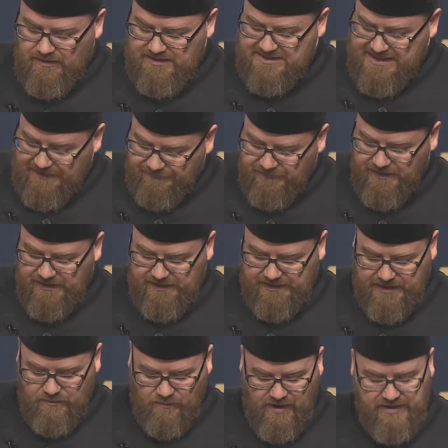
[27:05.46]

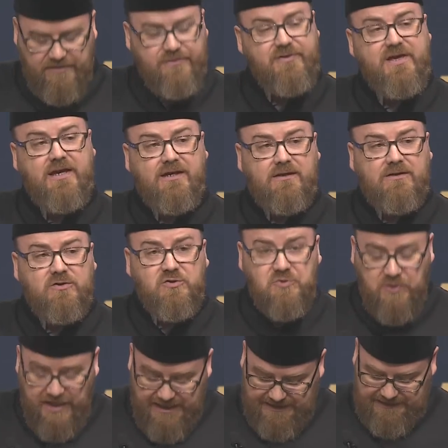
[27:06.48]
definitely one thing
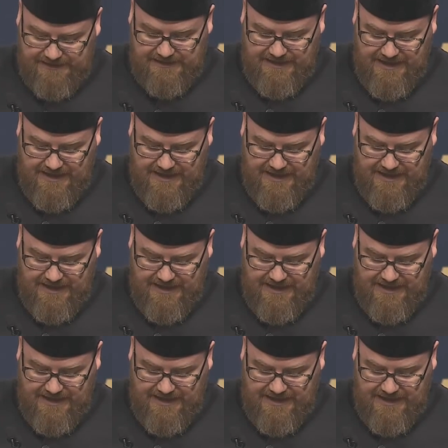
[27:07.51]
greatly